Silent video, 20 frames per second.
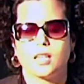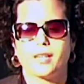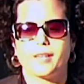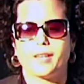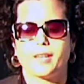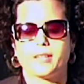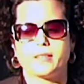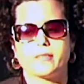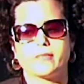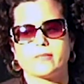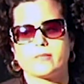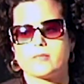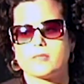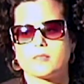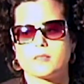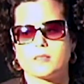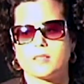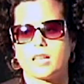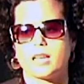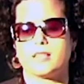And
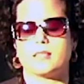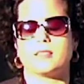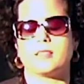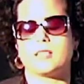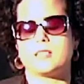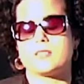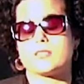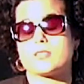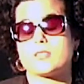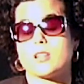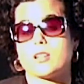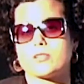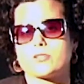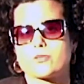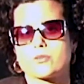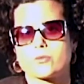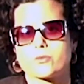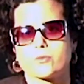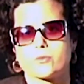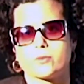that is not
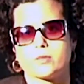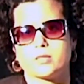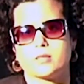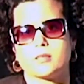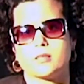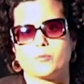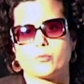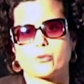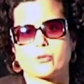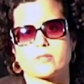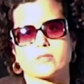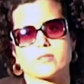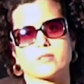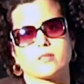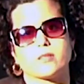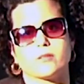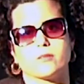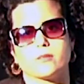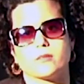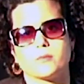true in
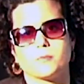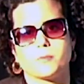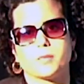Brazil.